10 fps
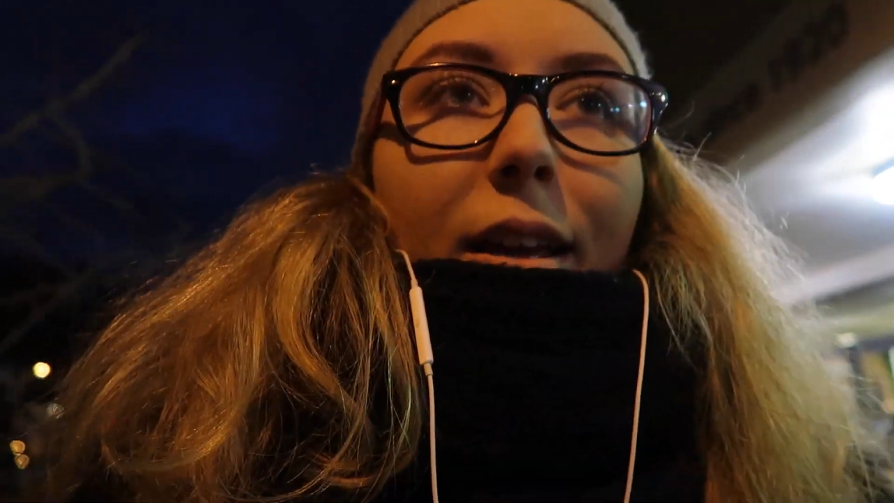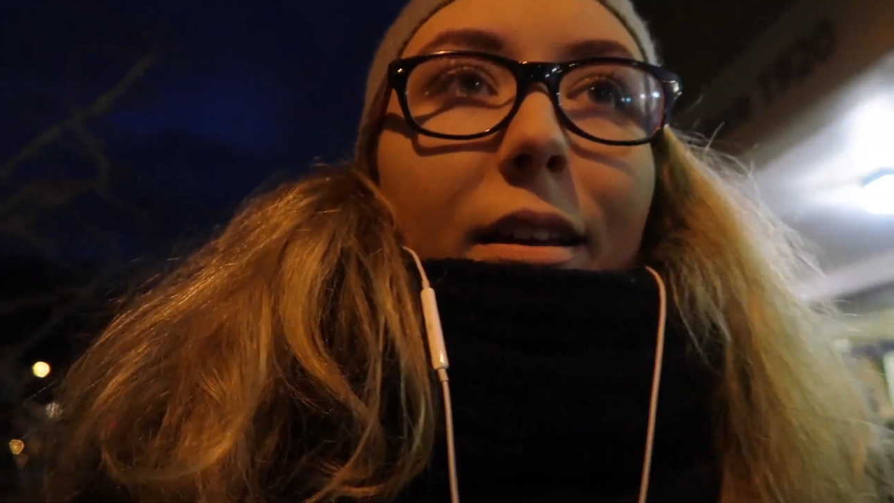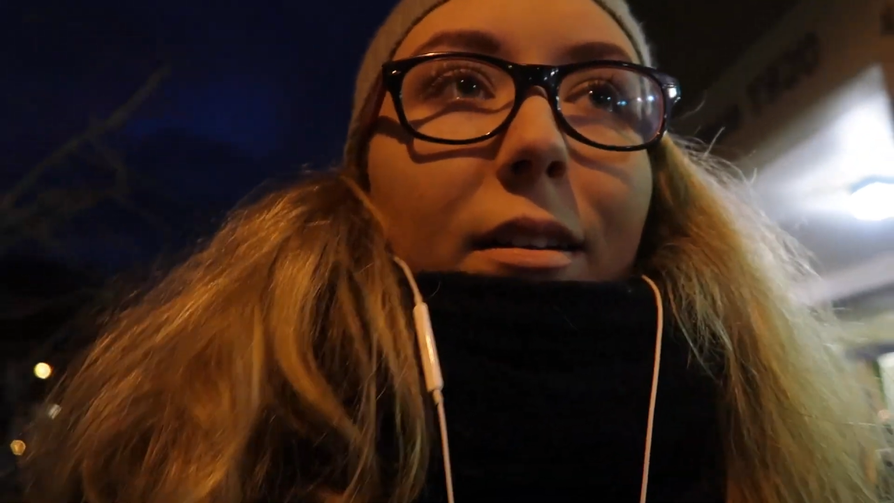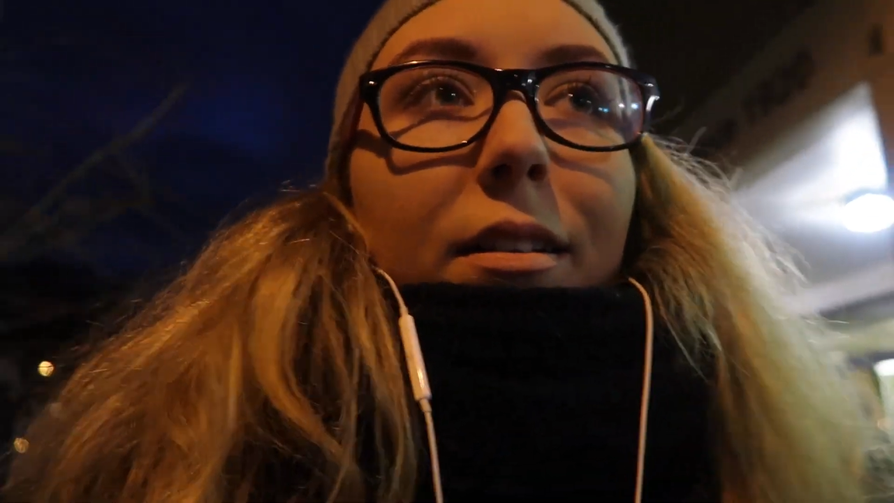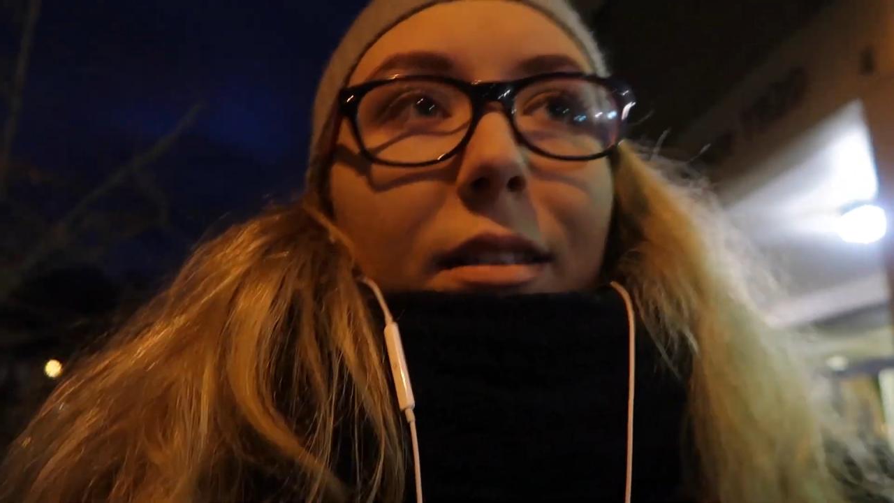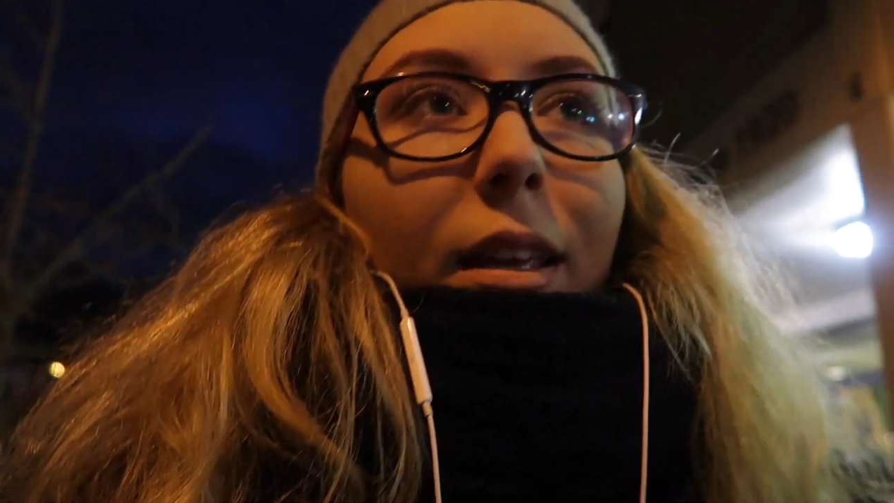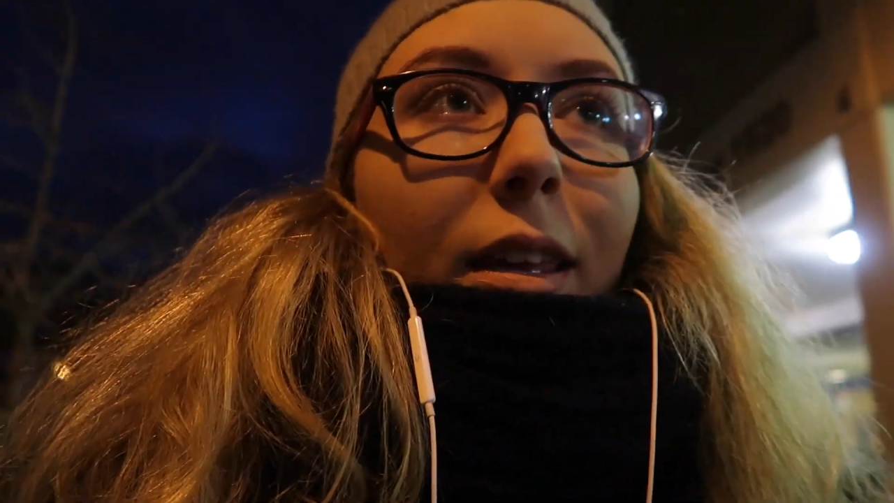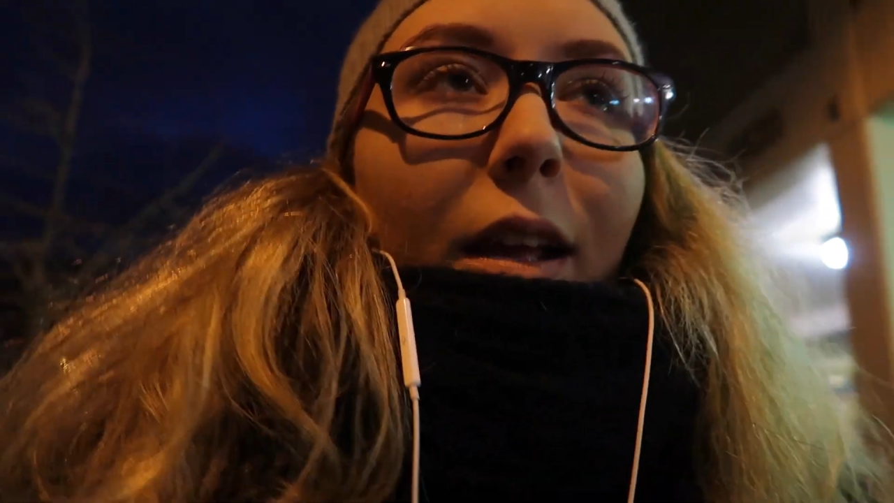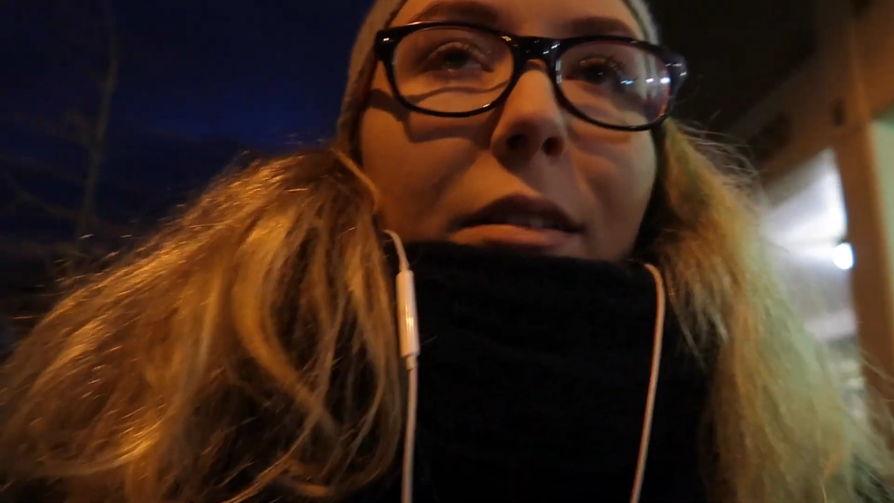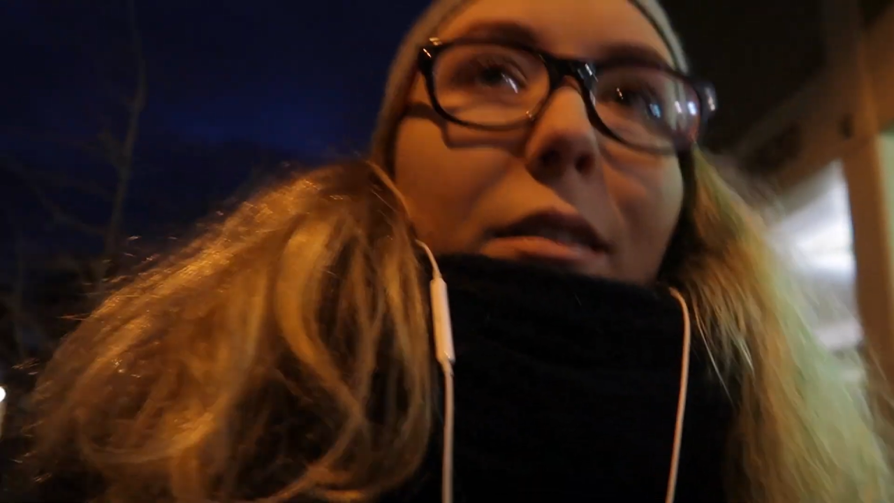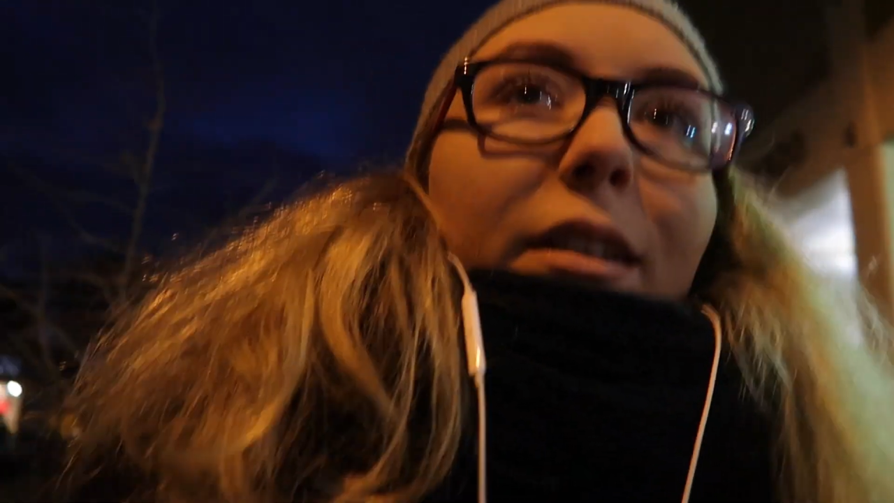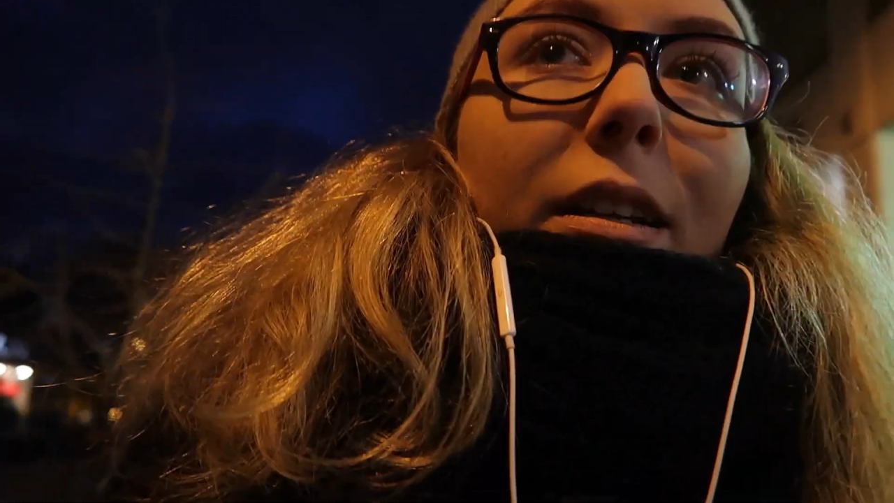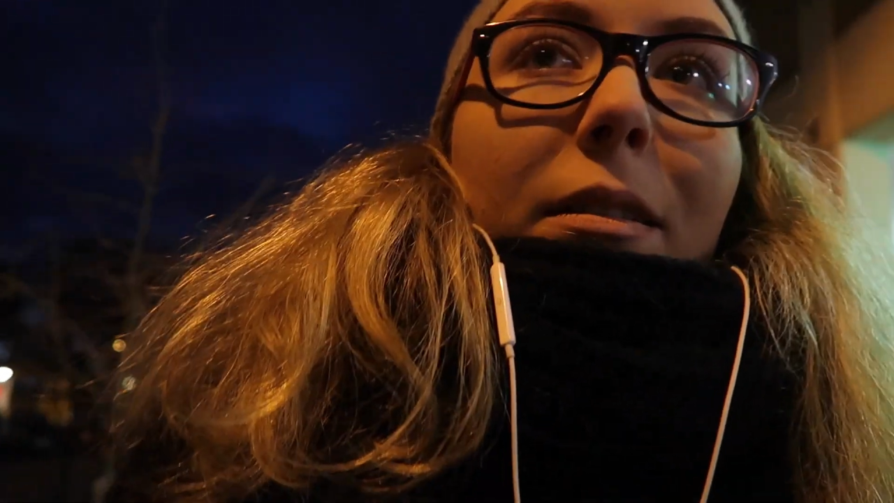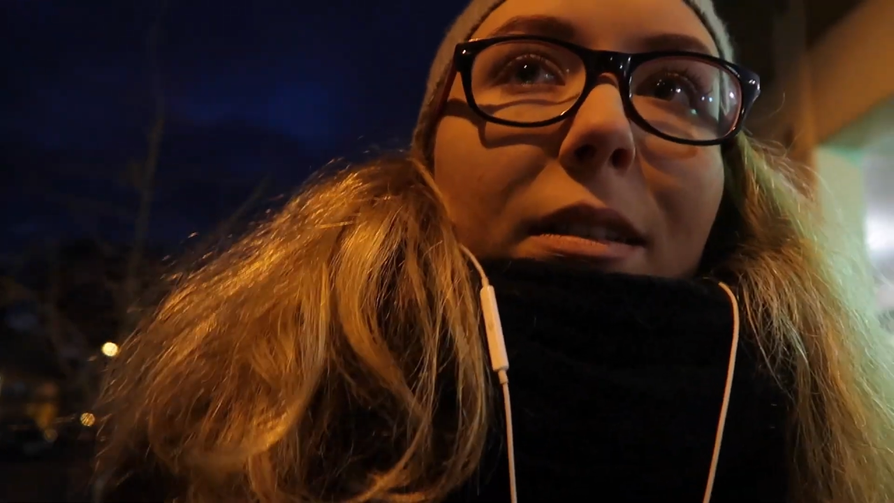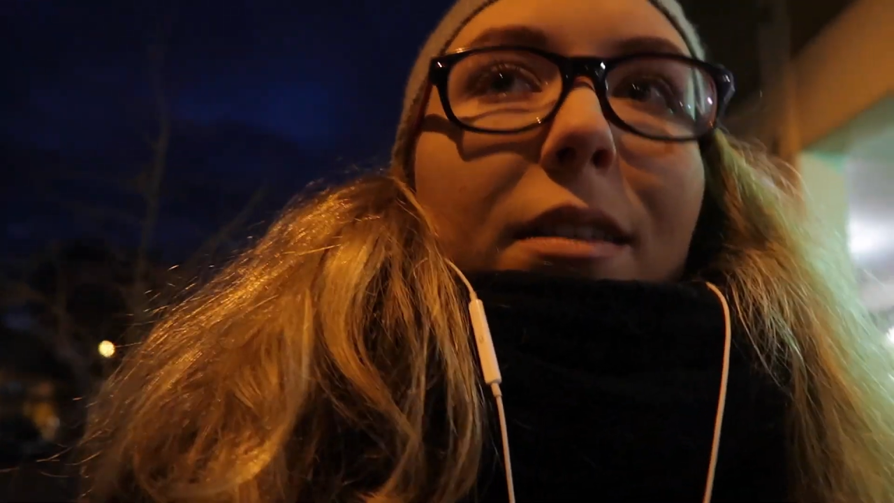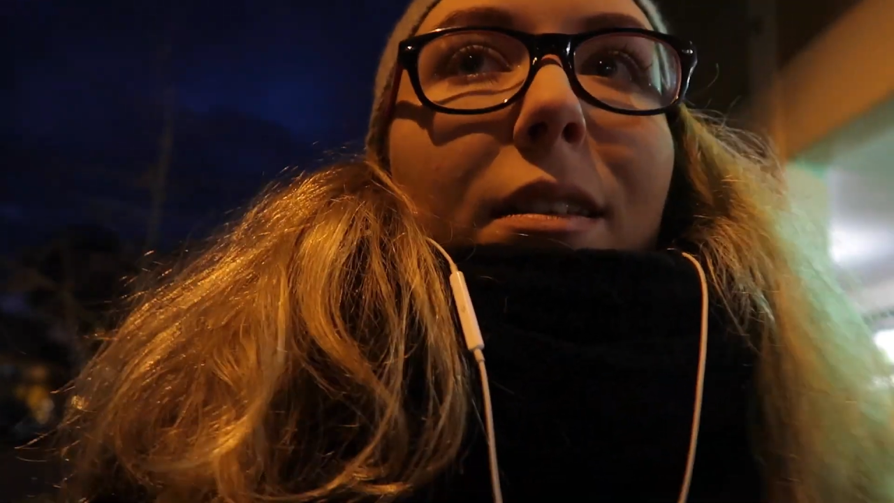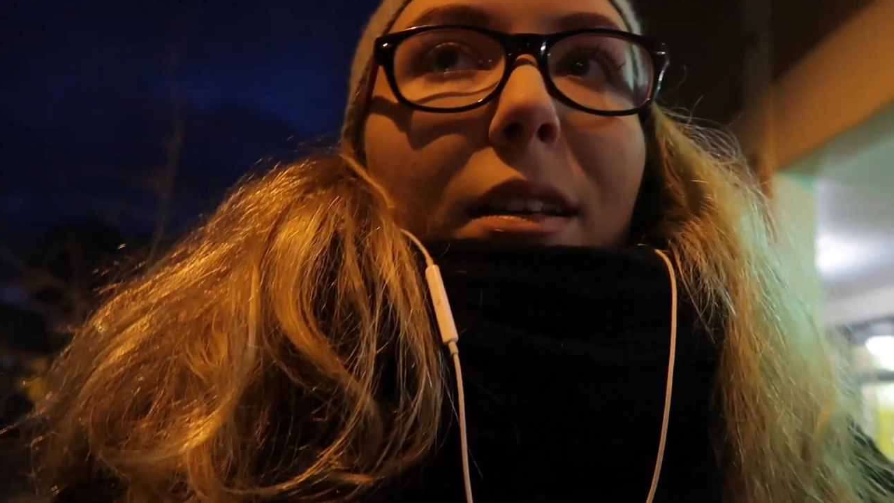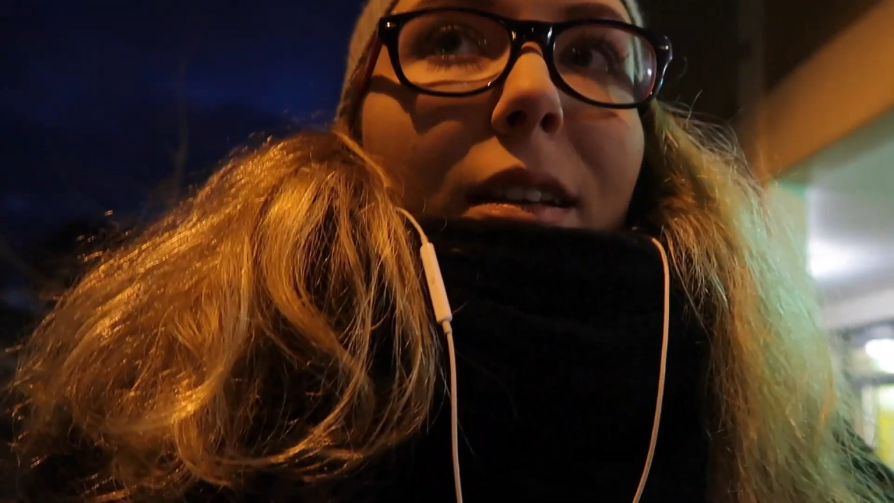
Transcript: and they canceled it because